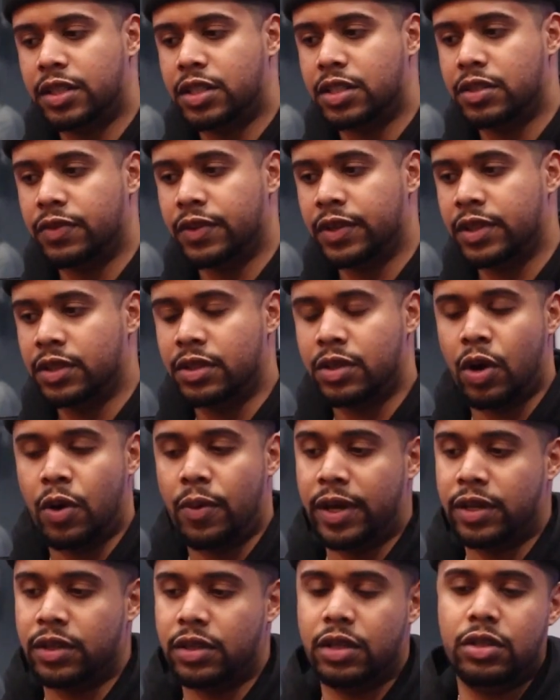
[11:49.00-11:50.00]
think she's really
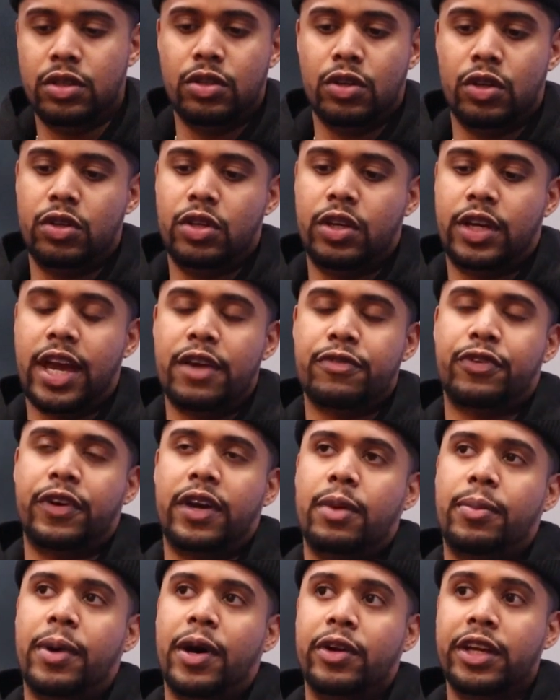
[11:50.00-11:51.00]
dope. And, you know, you can't
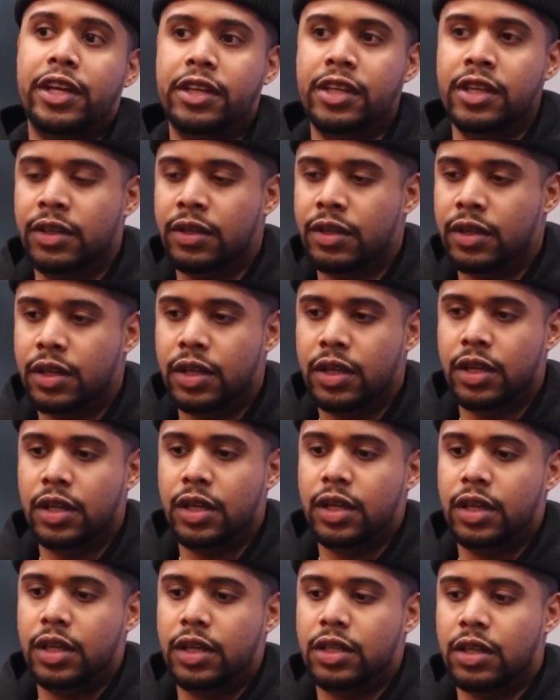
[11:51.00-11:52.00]
forget about Nicki.
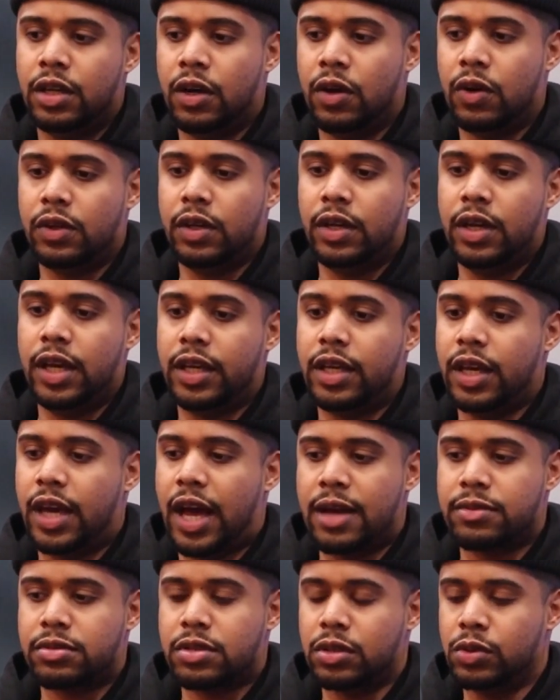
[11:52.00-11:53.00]
You know, Nicki,
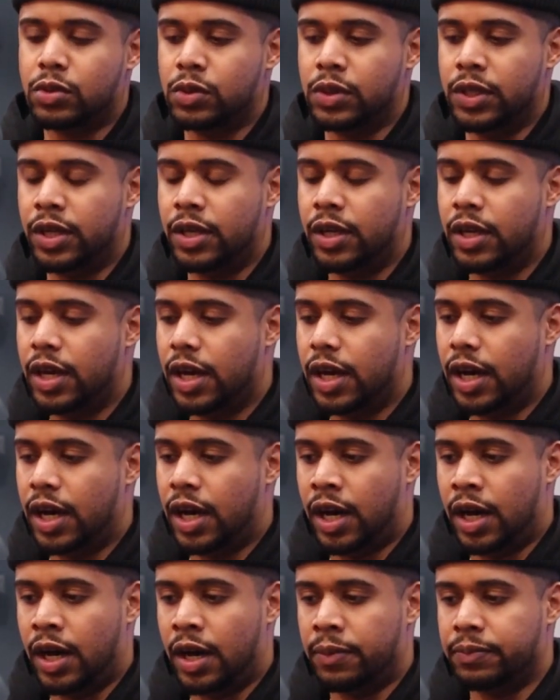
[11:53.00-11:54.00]
absolutely.
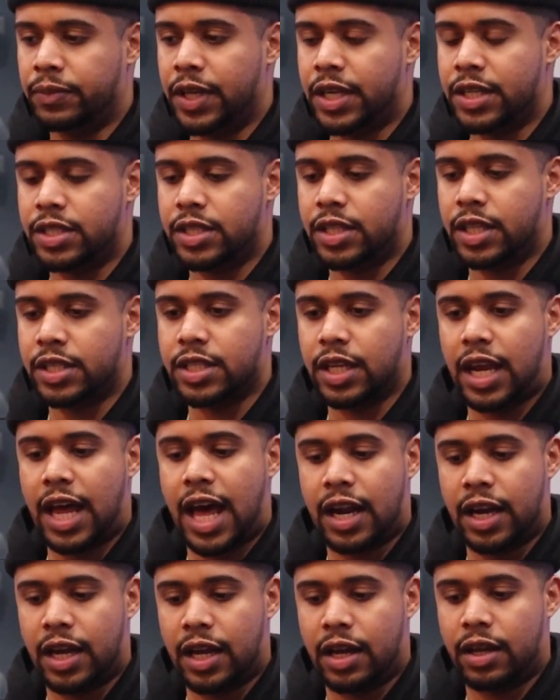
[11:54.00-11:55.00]
There's a
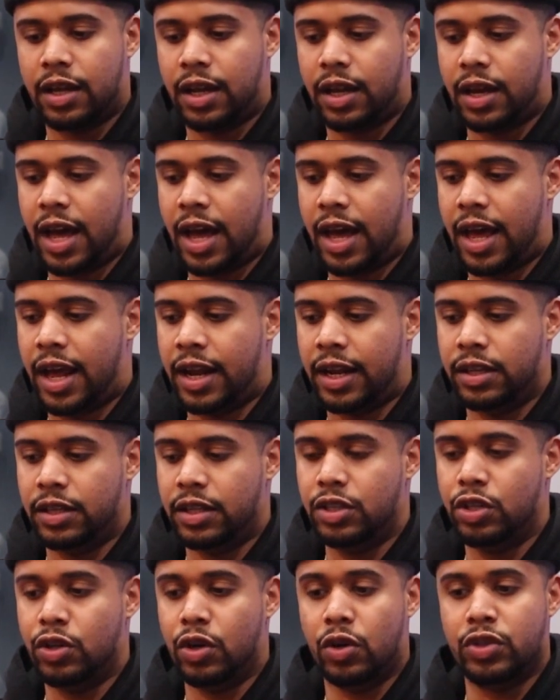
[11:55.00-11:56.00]
lot of,
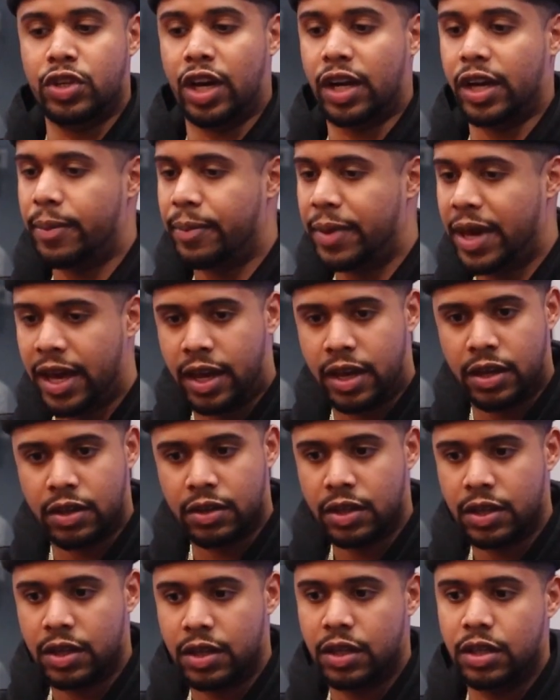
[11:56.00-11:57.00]
and you know, Young M.A.,
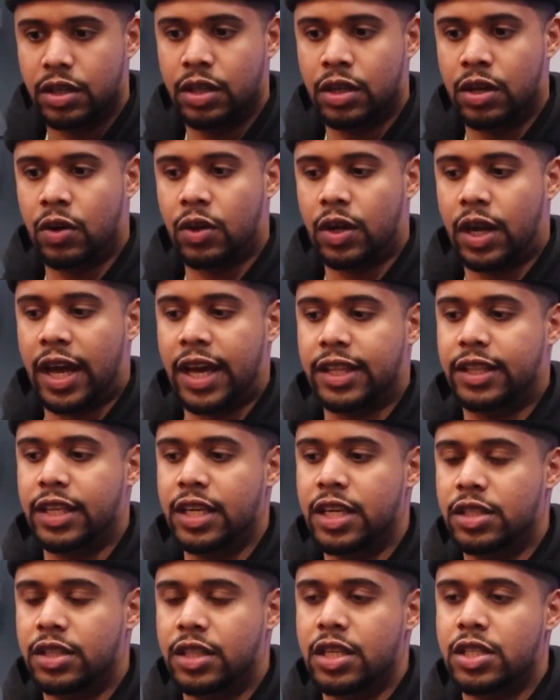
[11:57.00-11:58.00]
you know, like
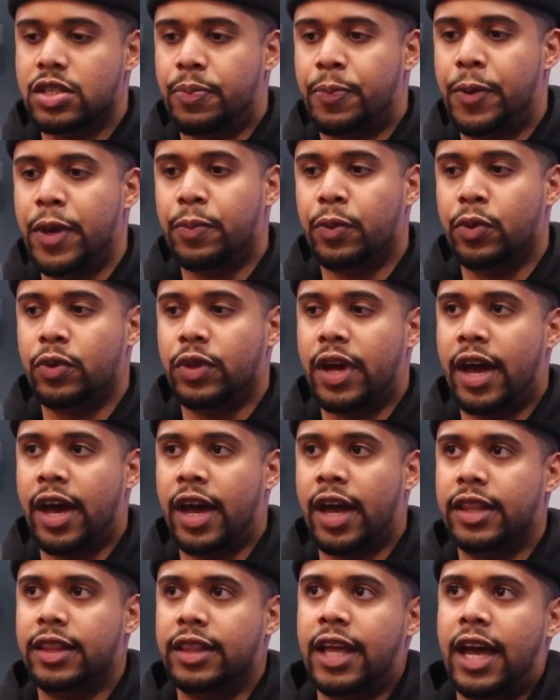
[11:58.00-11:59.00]
these are people
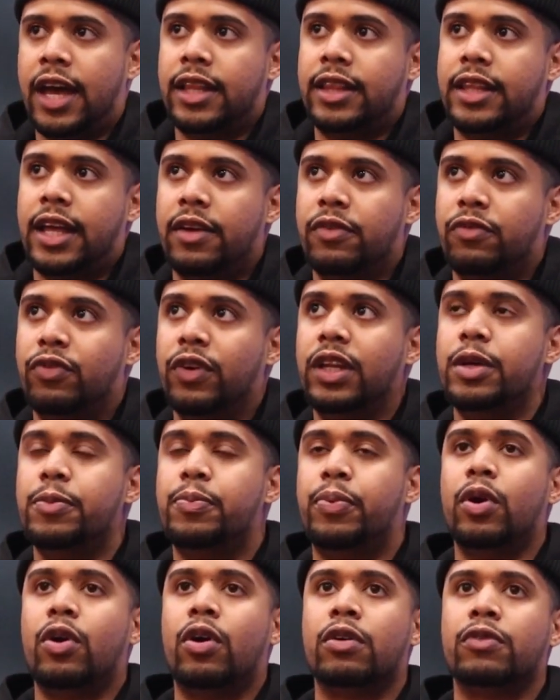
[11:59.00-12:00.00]
that really
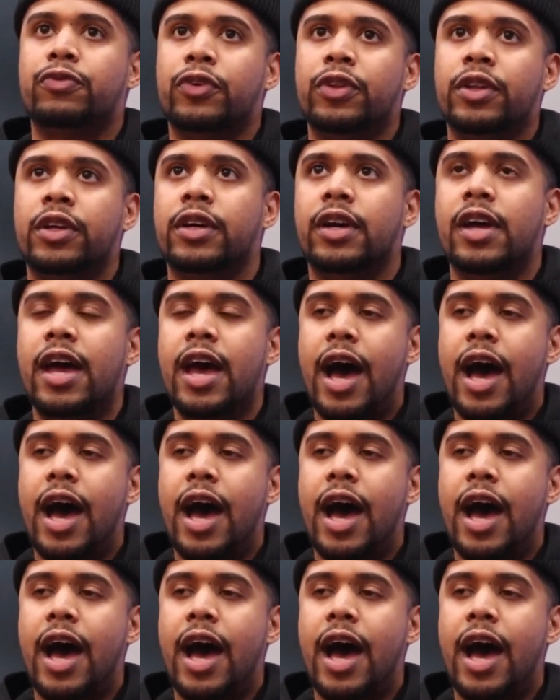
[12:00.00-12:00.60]
put on for the,